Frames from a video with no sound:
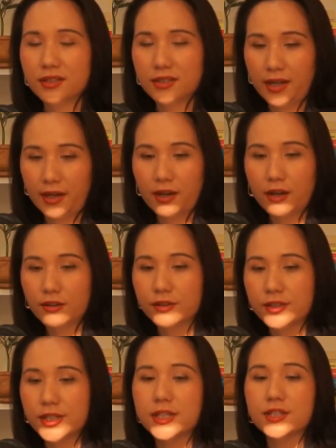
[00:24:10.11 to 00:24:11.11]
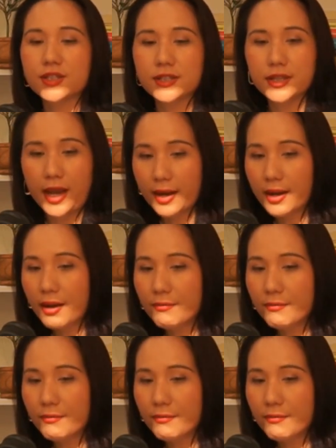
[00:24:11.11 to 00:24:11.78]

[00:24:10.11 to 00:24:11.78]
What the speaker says: technology stack up,